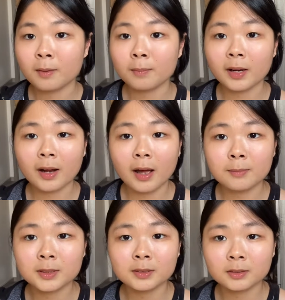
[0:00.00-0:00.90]
But
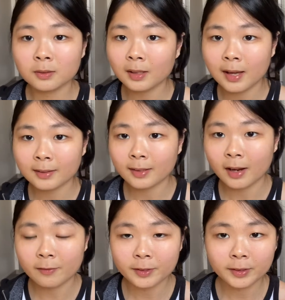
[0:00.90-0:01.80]
I'm just so glad that
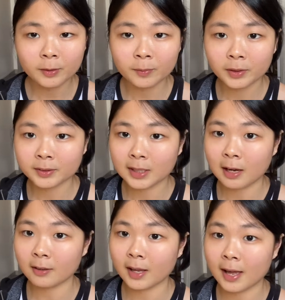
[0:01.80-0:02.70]
everything worked
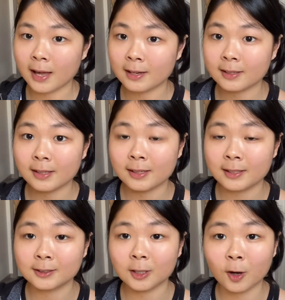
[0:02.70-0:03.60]
out and it
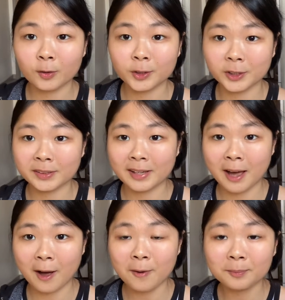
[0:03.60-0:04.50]
is all good
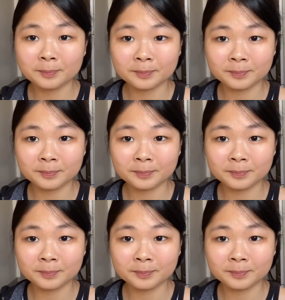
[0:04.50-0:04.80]
now.